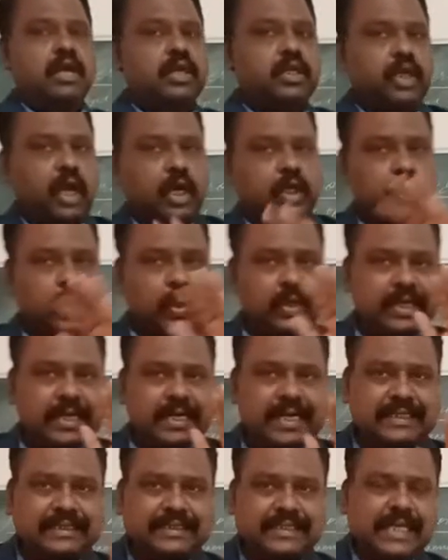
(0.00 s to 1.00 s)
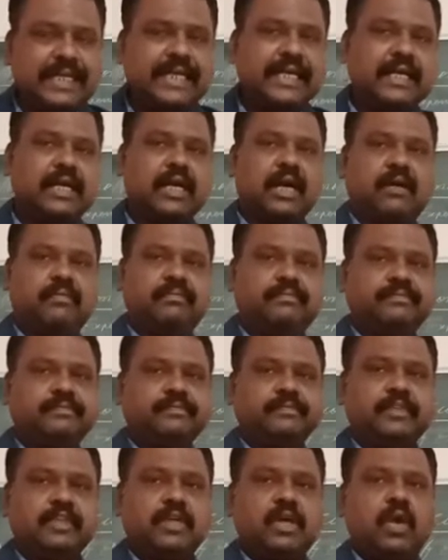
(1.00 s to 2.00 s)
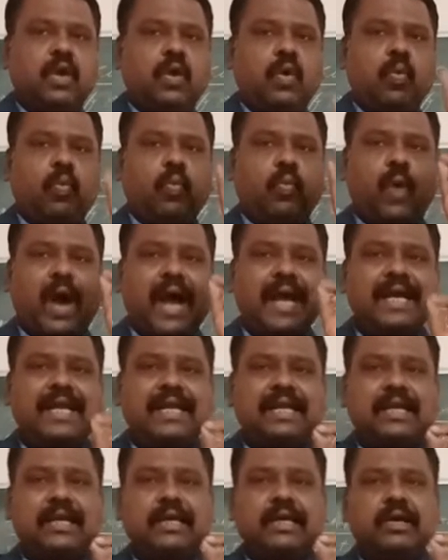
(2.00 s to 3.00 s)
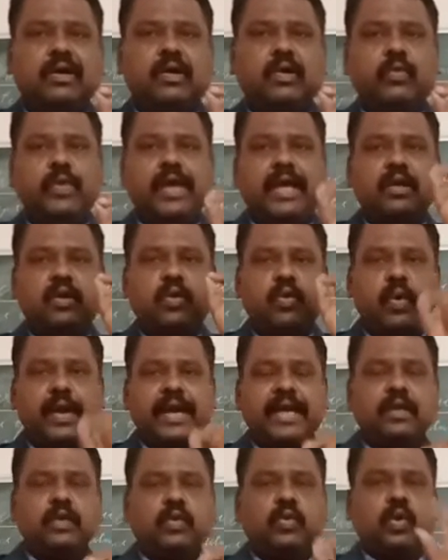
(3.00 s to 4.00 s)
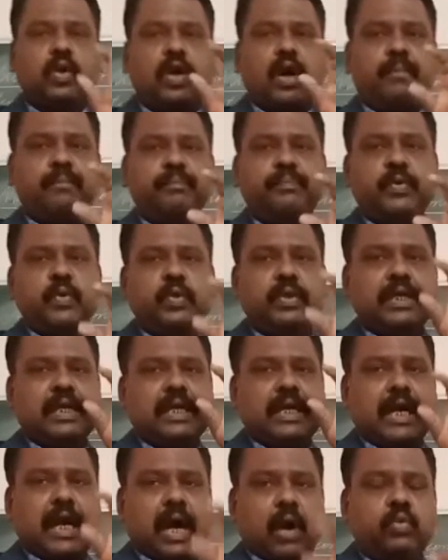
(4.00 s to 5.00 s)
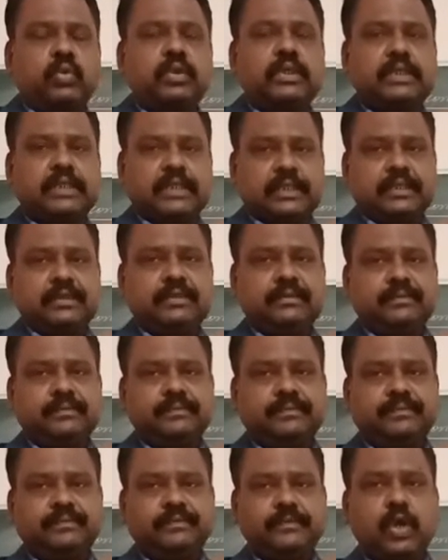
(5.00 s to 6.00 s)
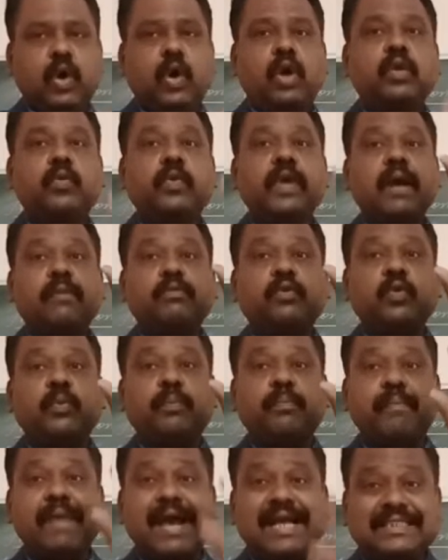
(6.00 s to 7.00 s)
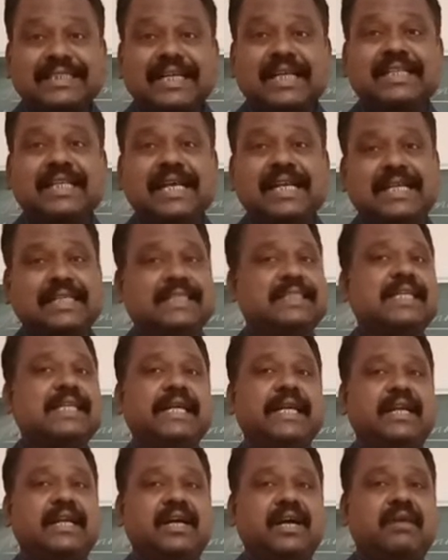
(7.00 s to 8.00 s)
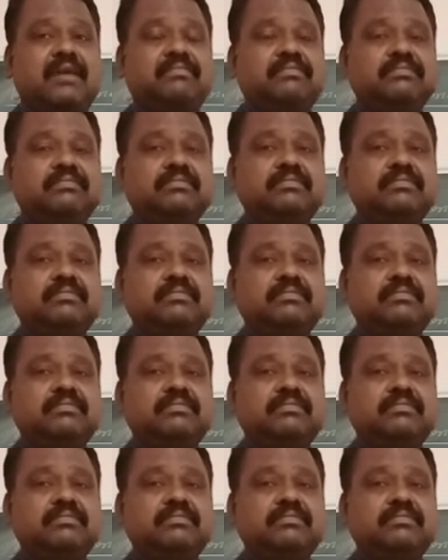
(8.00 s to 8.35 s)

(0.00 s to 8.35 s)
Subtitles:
Not only national income, while we are going to compute or count or we have to measure the national income,